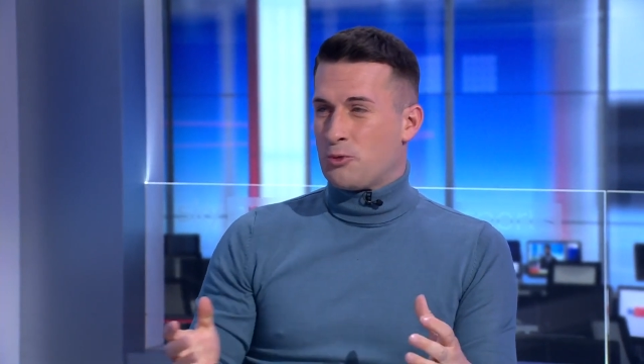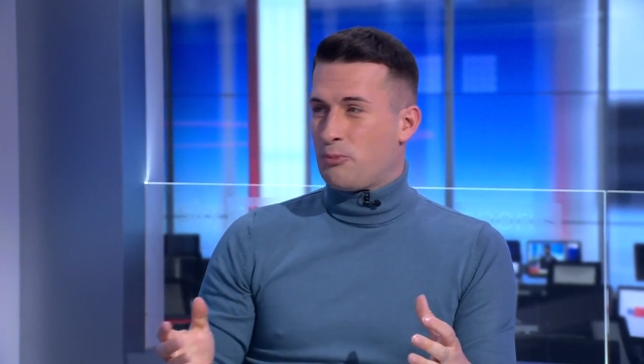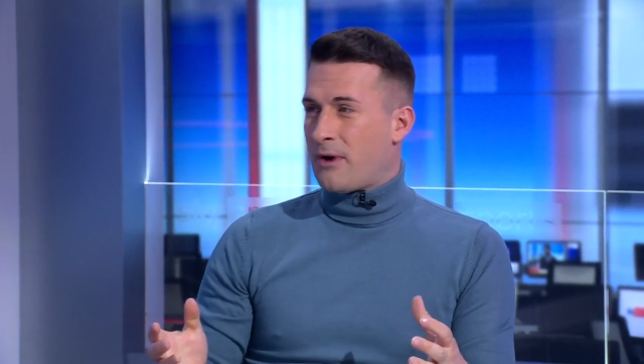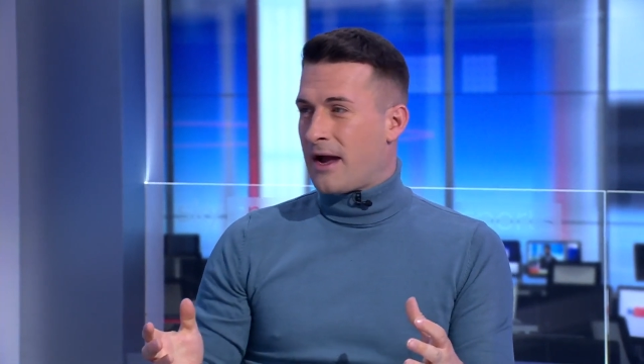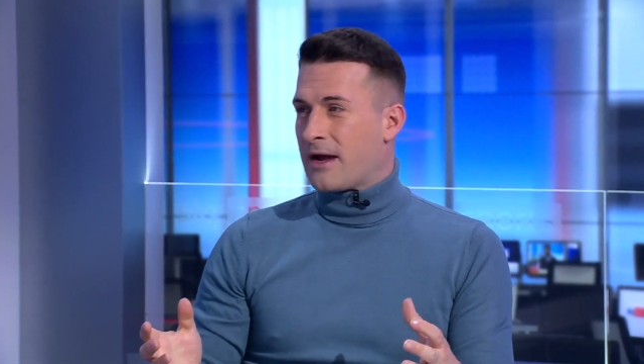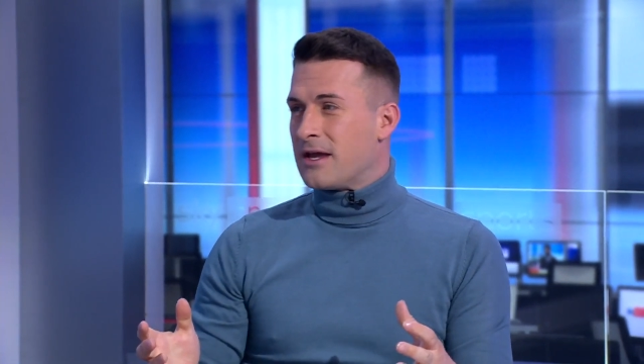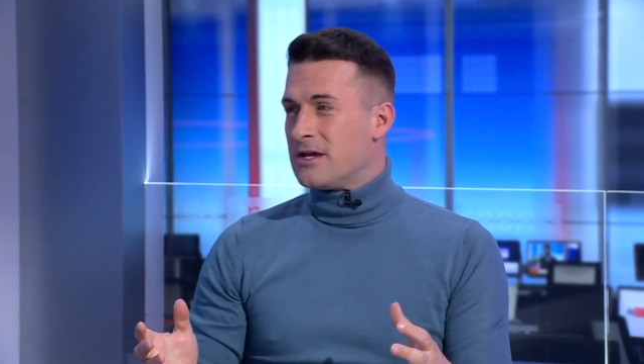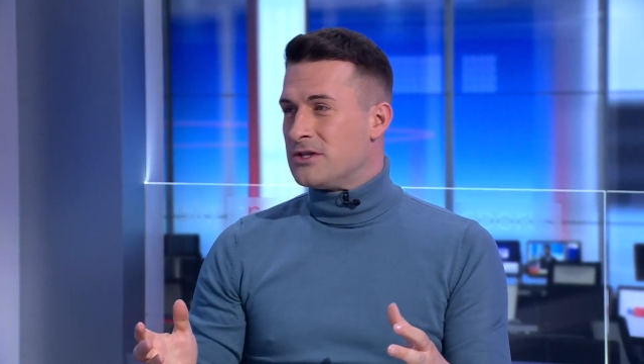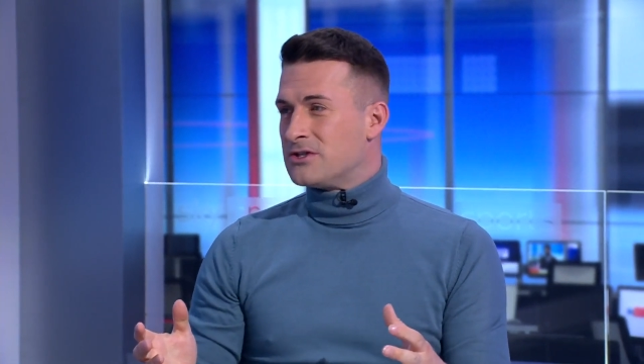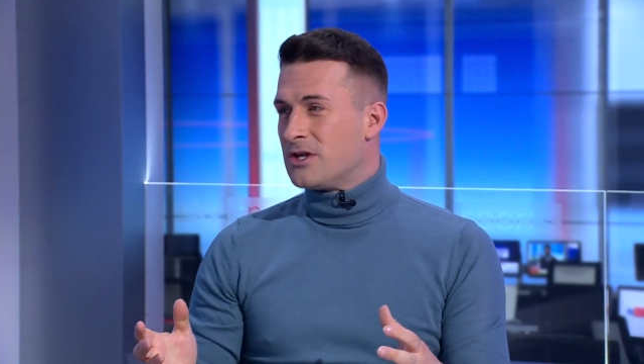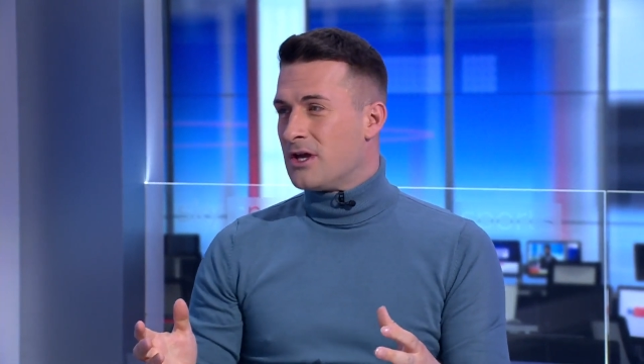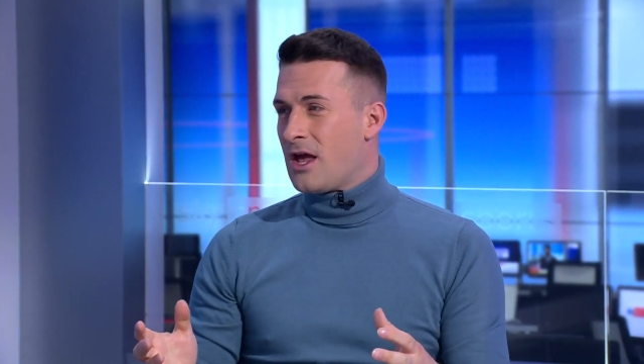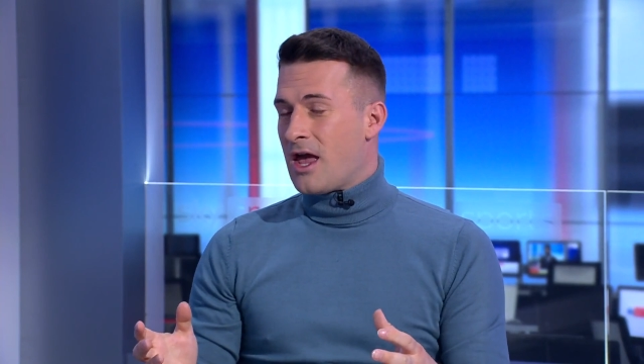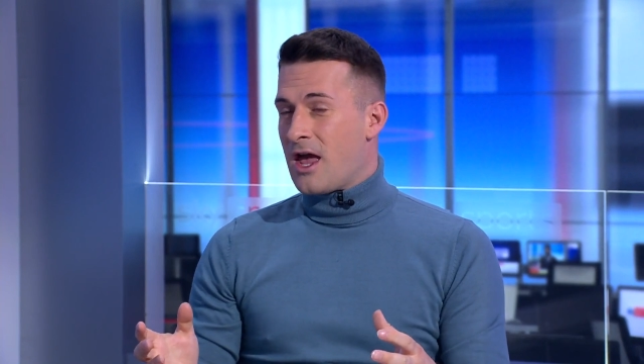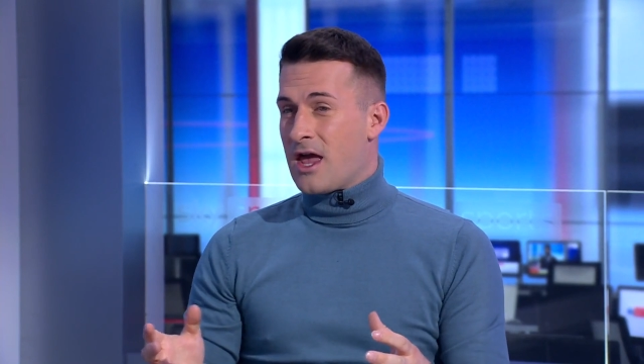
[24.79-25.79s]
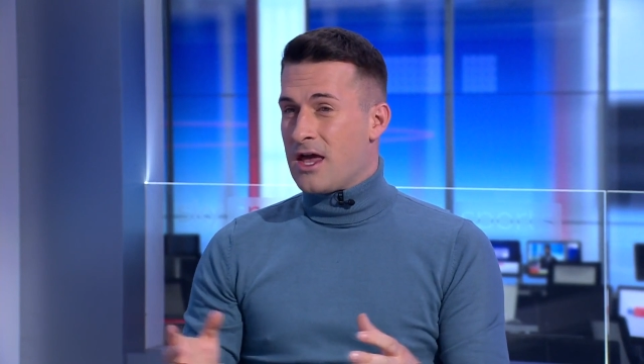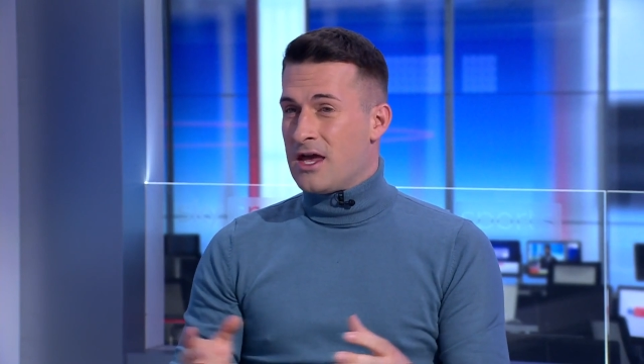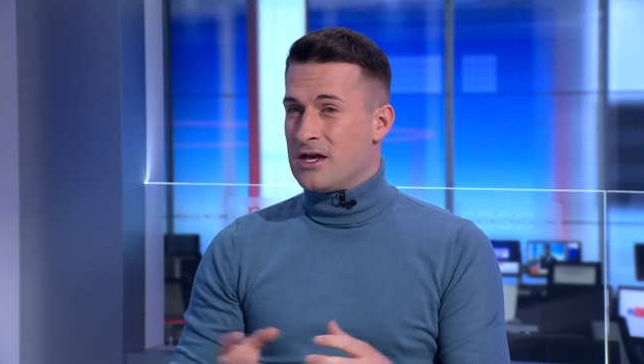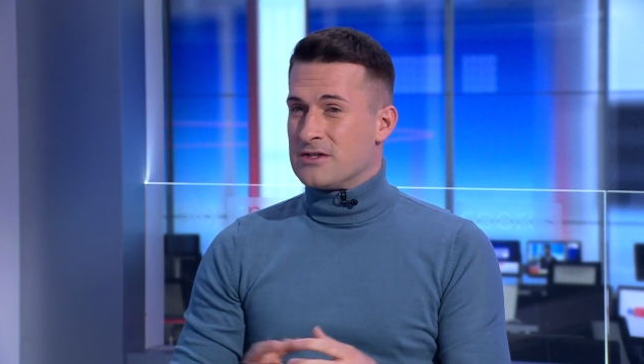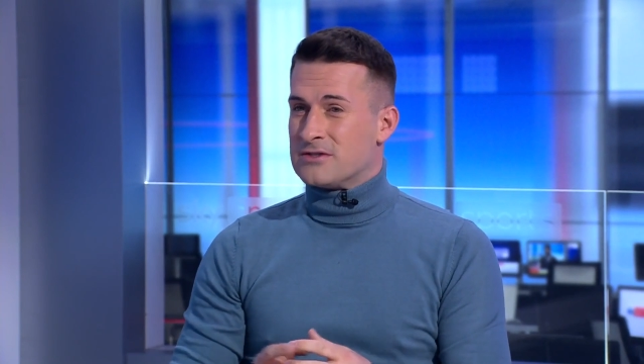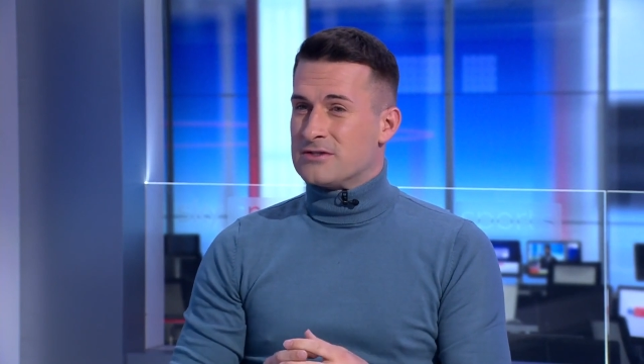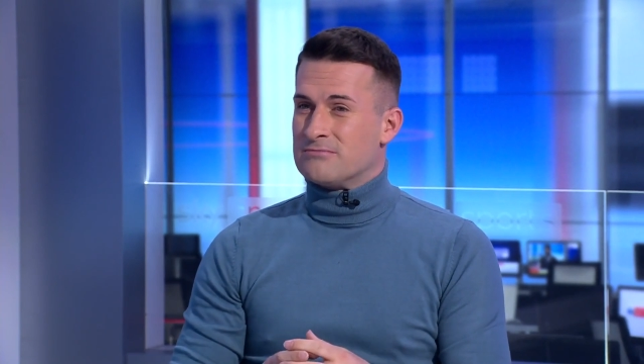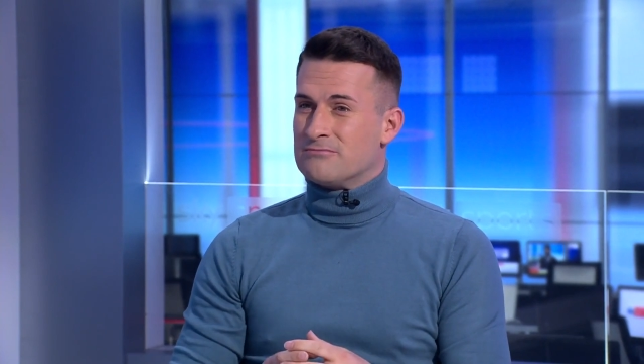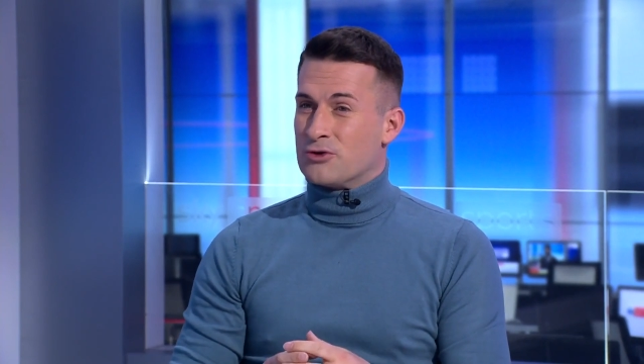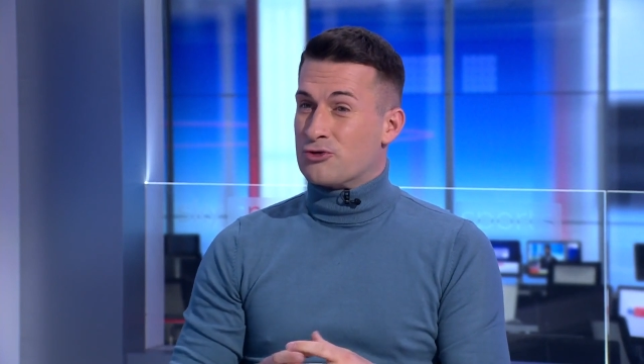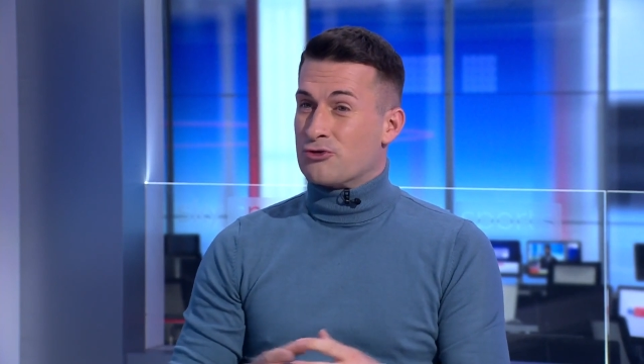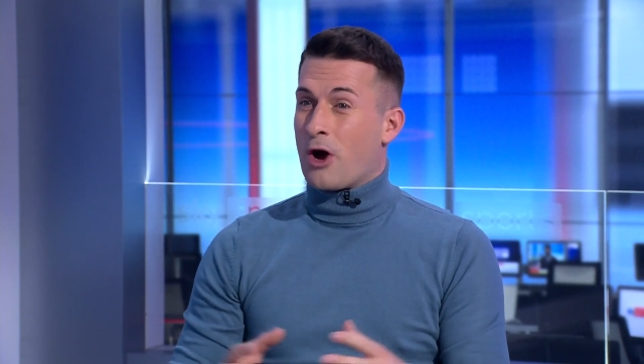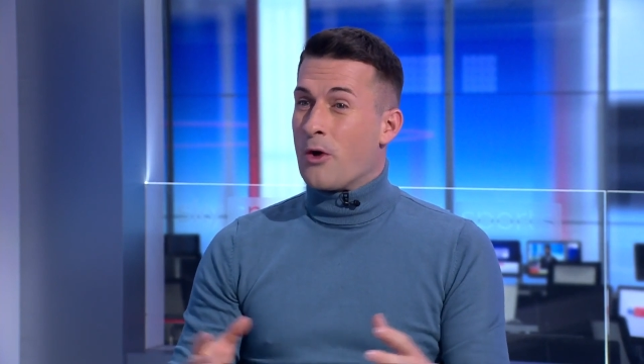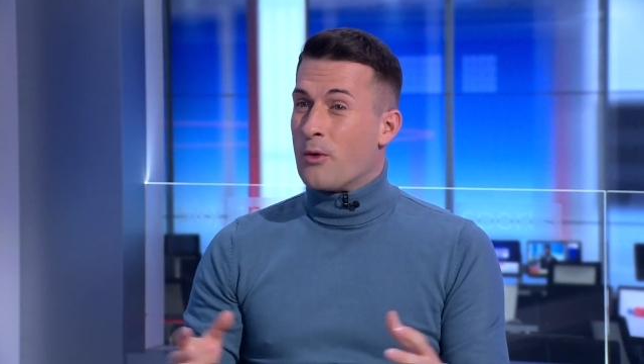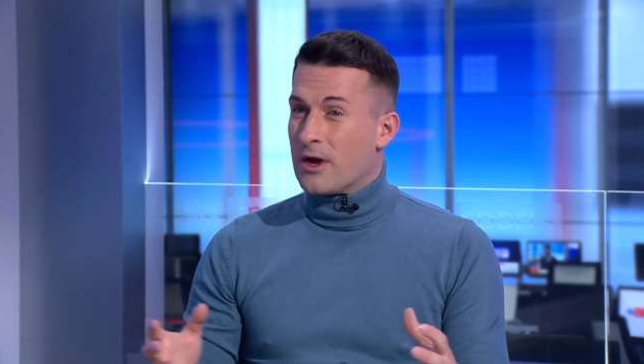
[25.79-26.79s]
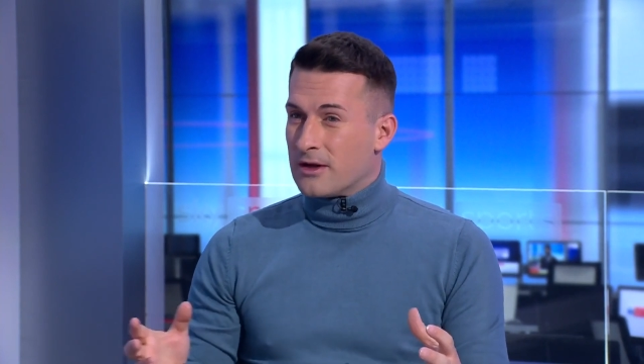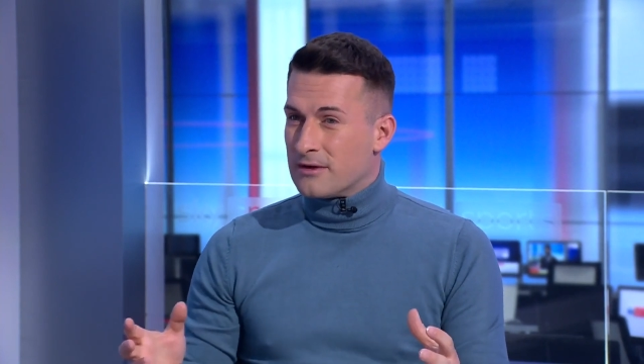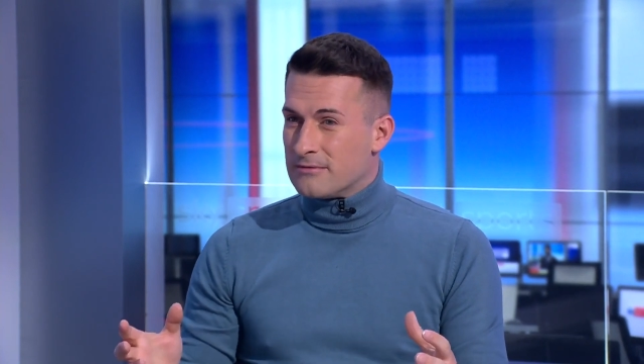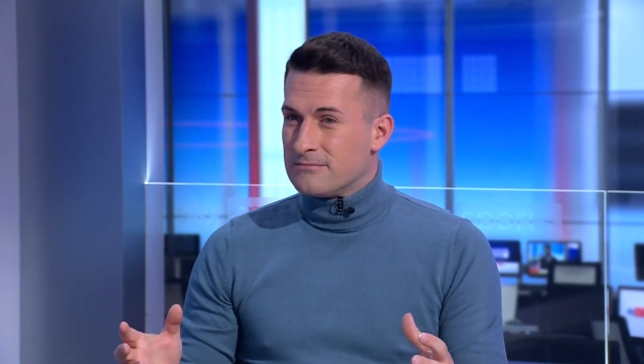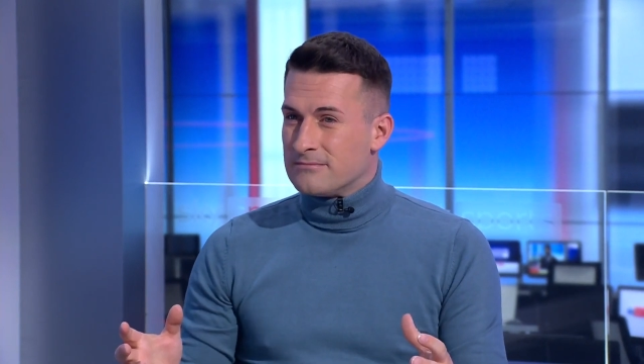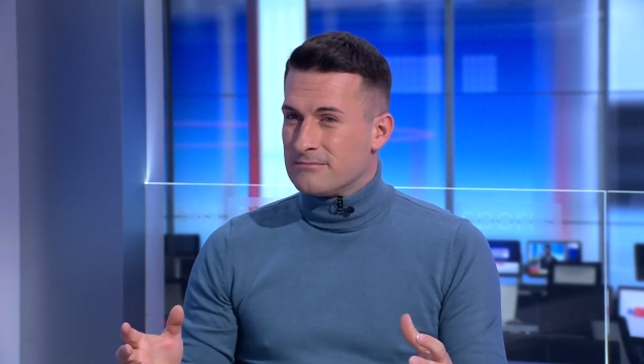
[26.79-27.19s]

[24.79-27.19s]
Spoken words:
package is growing.